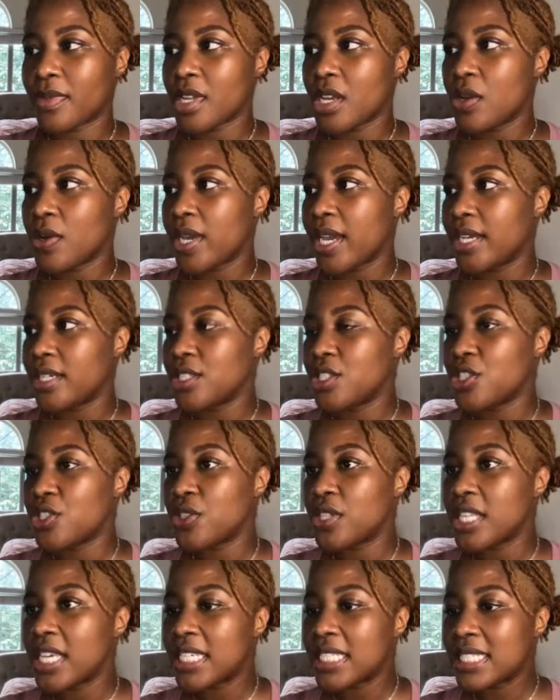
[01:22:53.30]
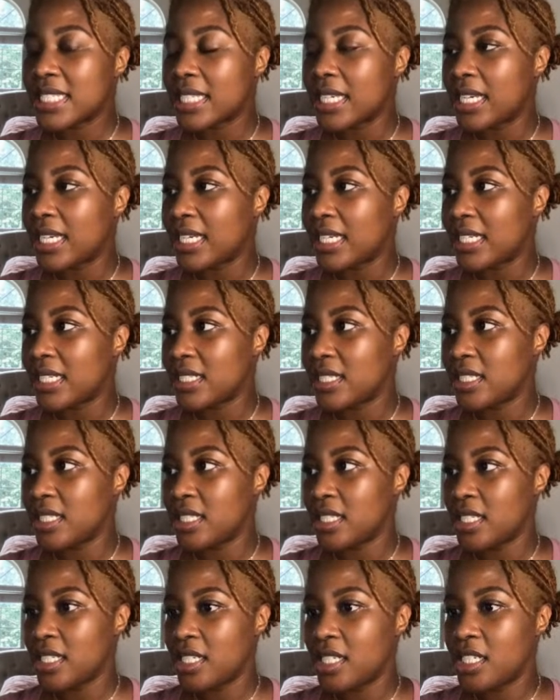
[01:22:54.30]
Okay, so they
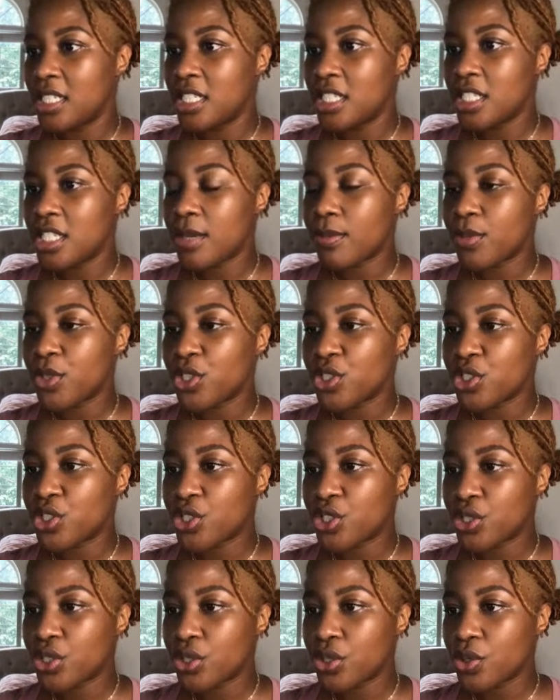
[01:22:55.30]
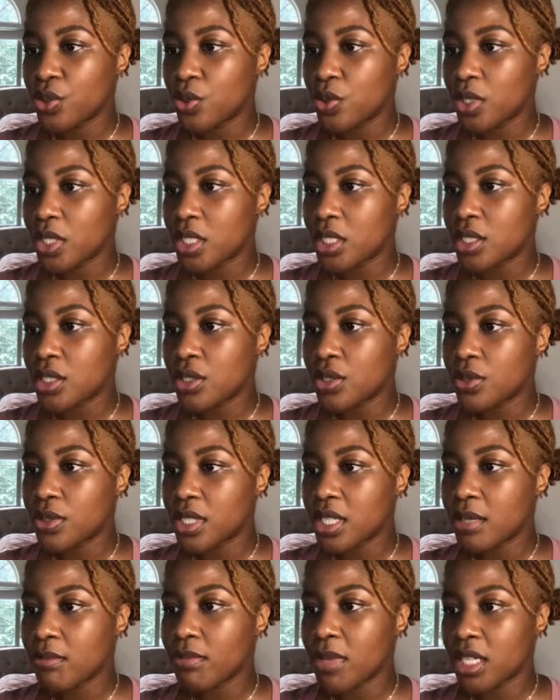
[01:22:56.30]
said number 2 is
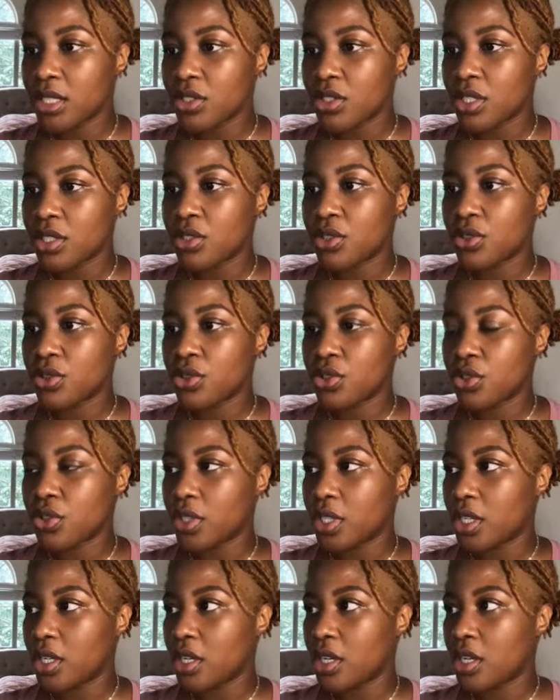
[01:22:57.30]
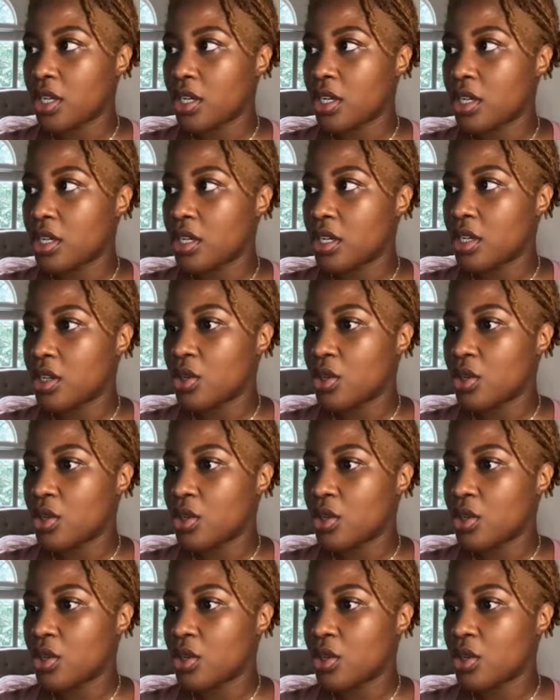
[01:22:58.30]
using metrics to trigger